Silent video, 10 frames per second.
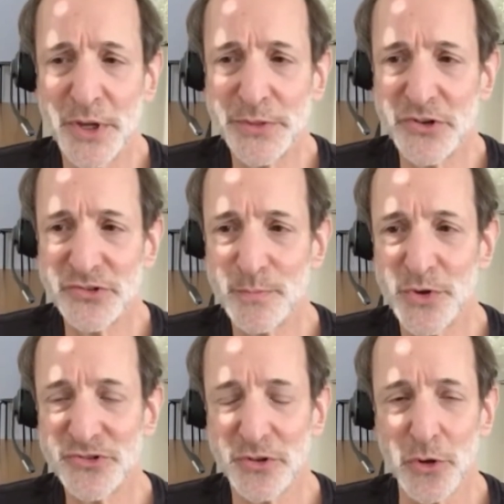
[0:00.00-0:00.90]
But there's
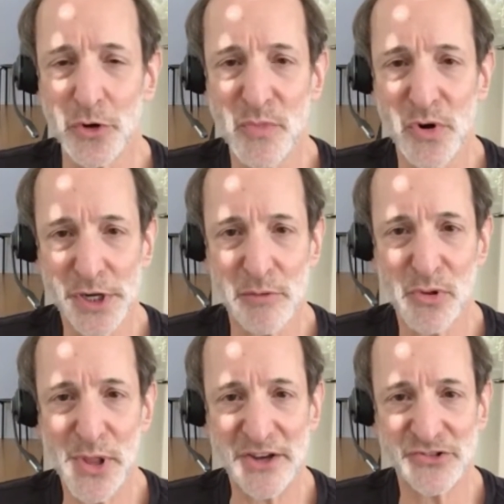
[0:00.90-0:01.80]
a little more
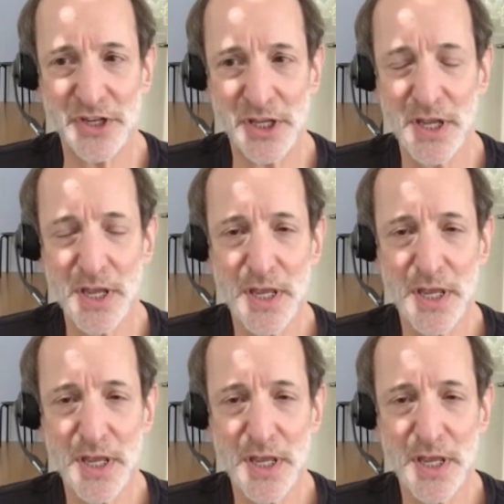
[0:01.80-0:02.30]
complexity